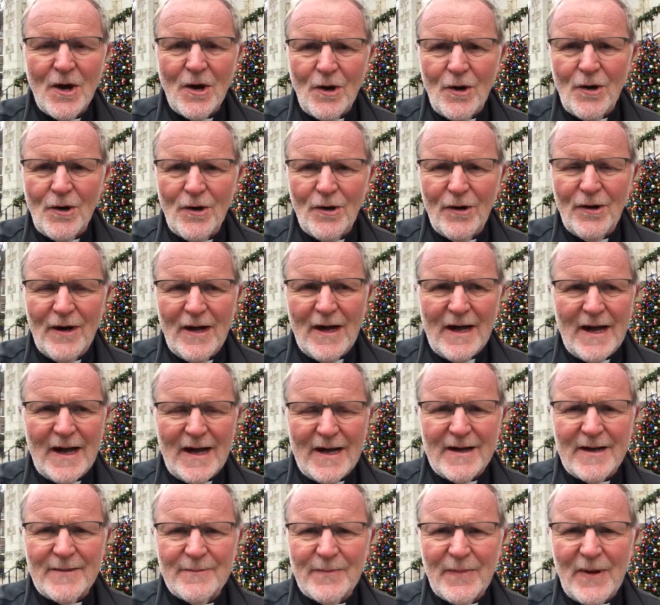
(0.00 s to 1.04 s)
or
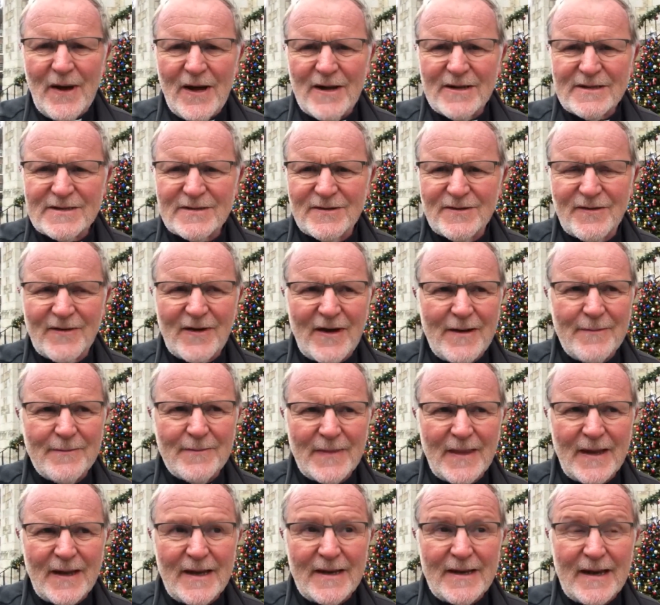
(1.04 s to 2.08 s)
part of
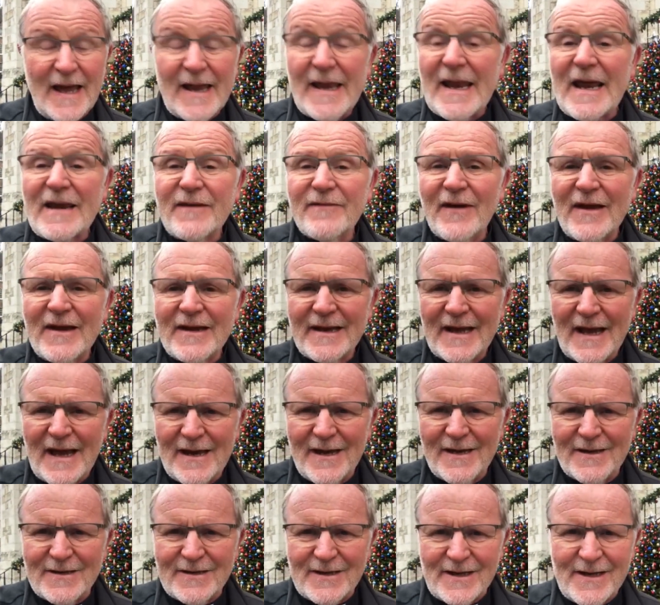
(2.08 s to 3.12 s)
an advent
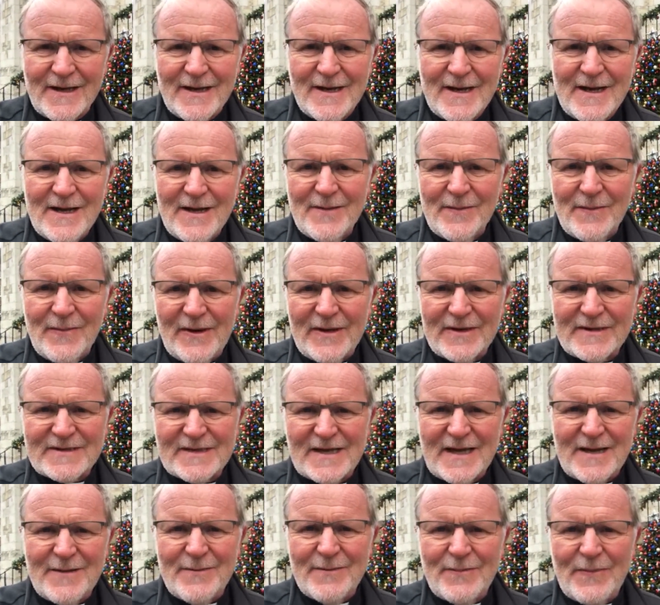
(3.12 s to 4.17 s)
calendar, but
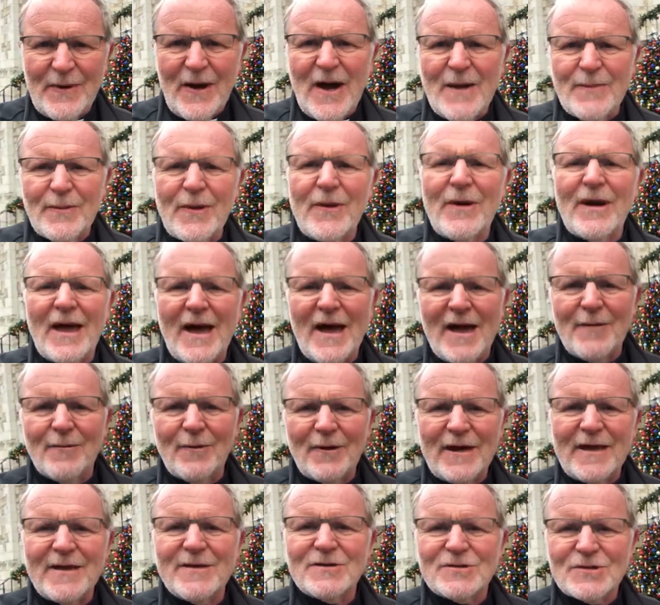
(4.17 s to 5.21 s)
Barbara and I
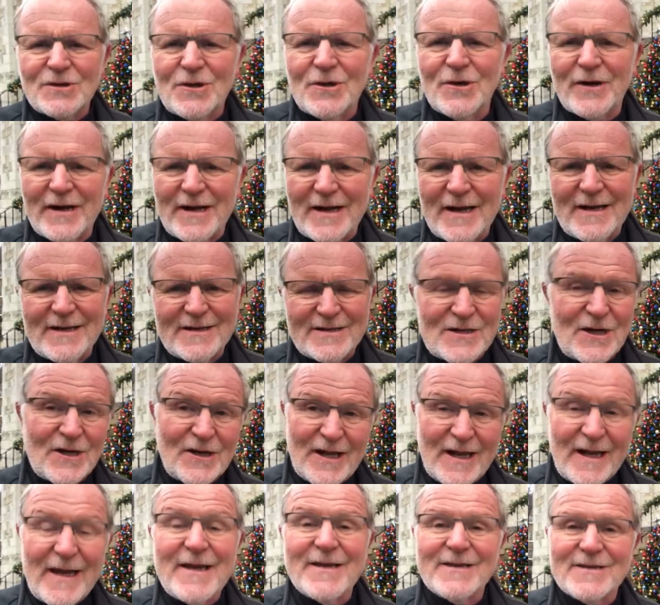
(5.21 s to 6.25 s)
will enjoy
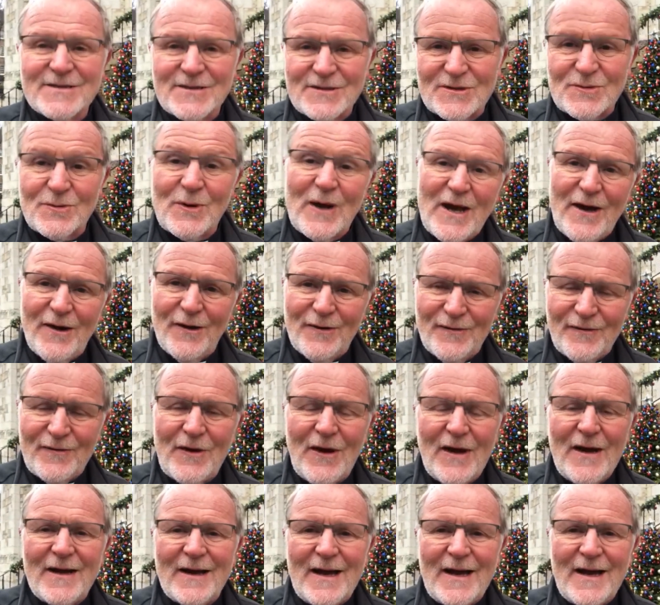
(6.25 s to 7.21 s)
tucking into 12